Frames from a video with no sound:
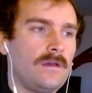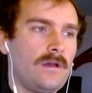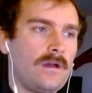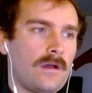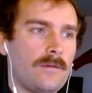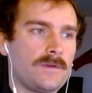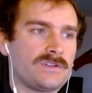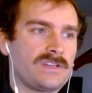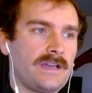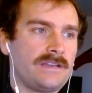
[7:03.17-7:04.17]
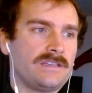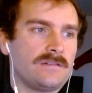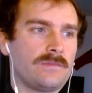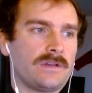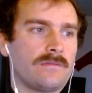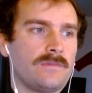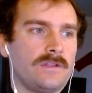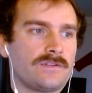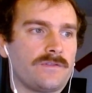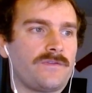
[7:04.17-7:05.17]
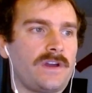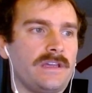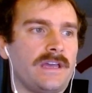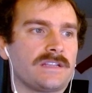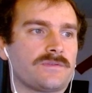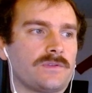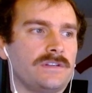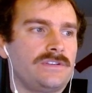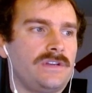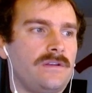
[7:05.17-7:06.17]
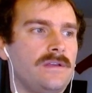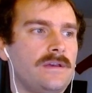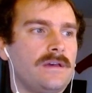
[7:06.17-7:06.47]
their scientism, to fight against religion.